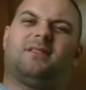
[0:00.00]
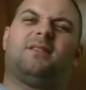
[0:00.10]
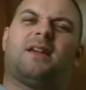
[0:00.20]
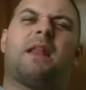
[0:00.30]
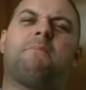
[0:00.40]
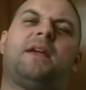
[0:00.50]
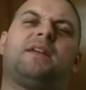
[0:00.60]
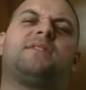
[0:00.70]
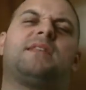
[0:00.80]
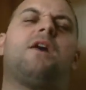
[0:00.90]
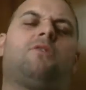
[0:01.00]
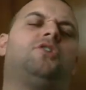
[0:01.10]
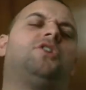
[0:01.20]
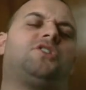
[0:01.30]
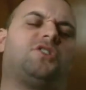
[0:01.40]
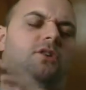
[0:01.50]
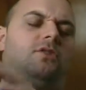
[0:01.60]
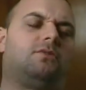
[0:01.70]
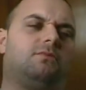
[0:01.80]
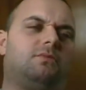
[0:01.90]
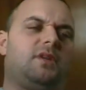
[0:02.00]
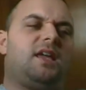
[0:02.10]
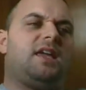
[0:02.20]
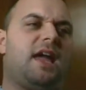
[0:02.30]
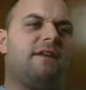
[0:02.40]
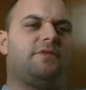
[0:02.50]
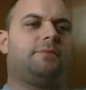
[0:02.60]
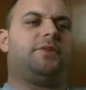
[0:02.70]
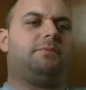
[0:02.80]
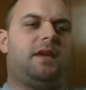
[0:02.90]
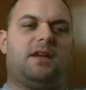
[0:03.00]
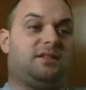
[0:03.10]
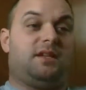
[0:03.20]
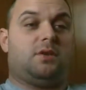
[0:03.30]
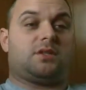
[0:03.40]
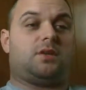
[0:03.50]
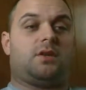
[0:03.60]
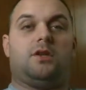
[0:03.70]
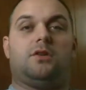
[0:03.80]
kind of make it sound good. So he gave them to me because he wasn't going to use